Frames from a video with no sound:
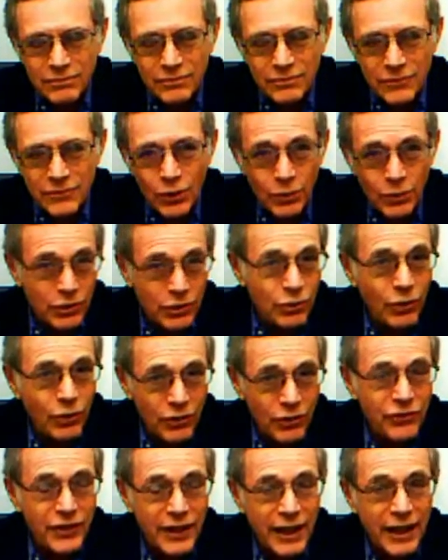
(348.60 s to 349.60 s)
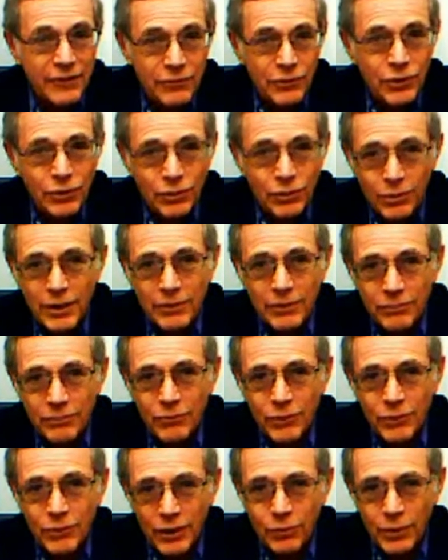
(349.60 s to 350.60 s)
endorsed that view and
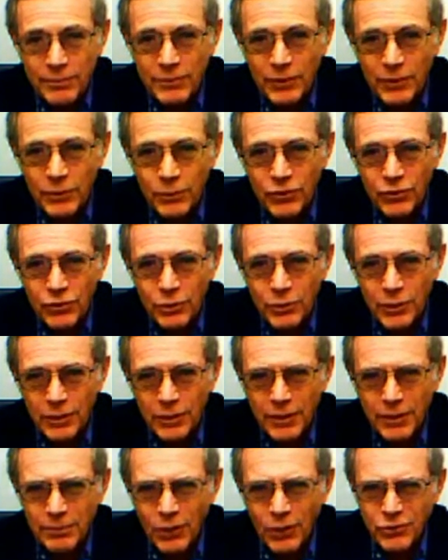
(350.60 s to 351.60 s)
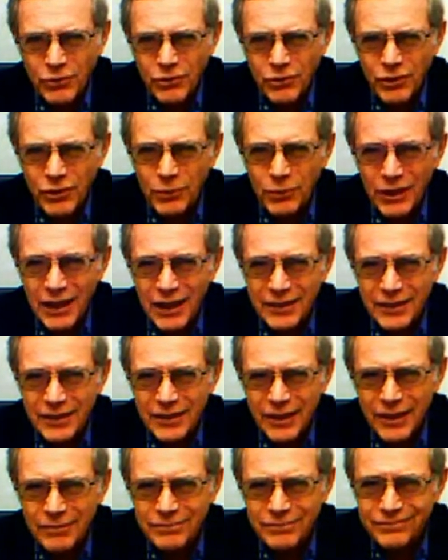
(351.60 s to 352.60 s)
what Quitman was doing, but most of them were not
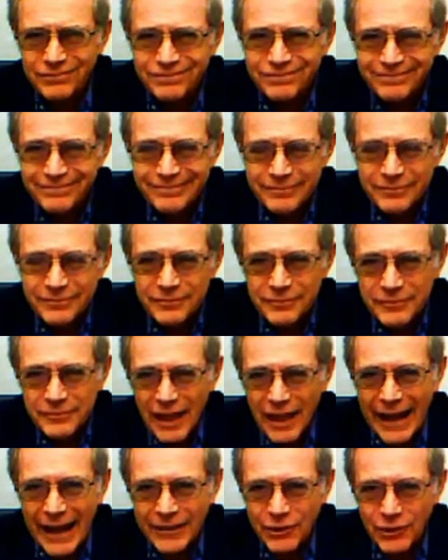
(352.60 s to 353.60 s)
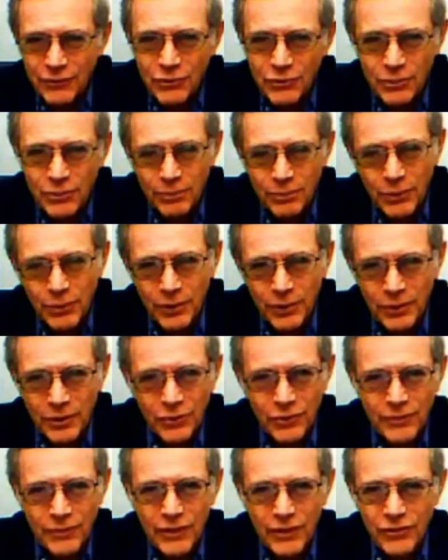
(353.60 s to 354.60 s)
active supporters
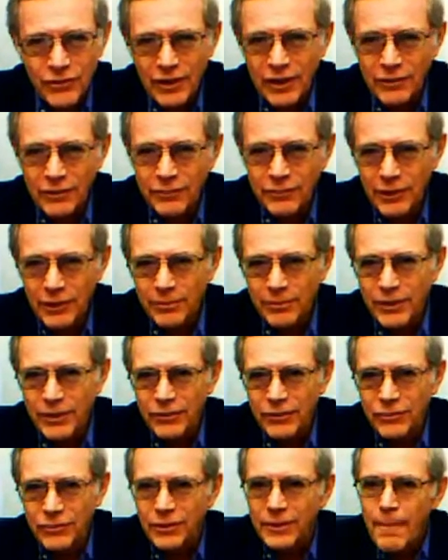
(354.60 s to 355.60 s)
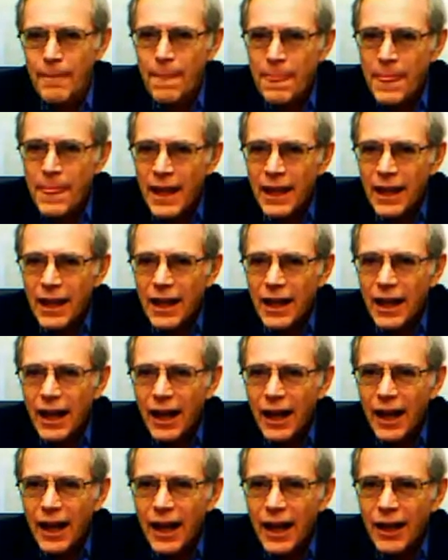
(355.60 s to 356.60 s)
of this kind of filibustering.
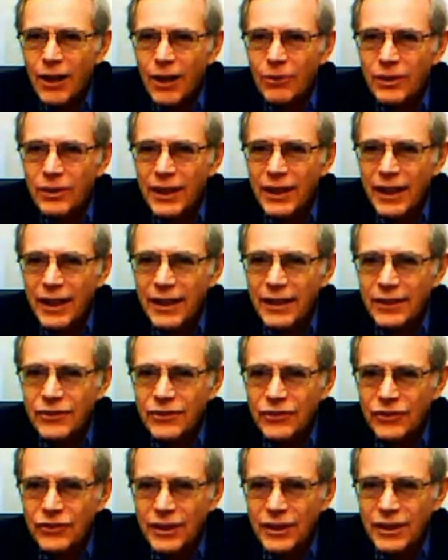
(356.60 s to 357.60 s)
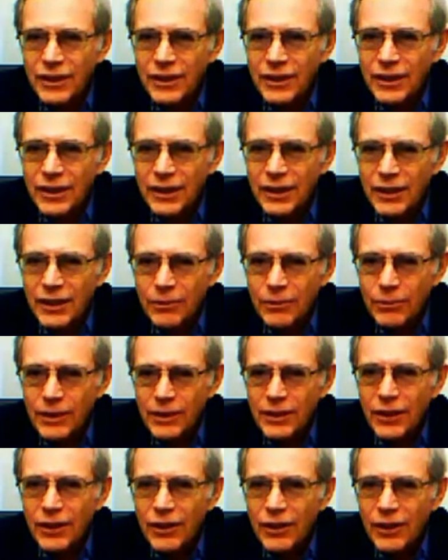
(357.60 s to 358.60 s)
Okay, let's see. Here
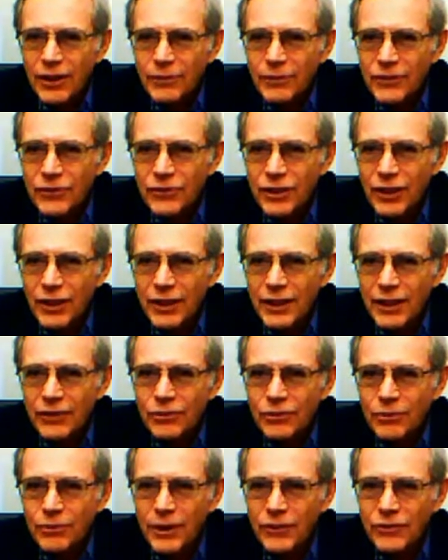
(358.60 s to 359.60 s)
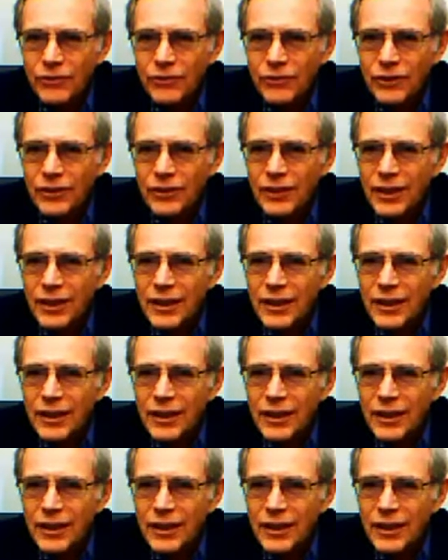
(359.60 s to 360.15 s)
we are. Let's see our next question.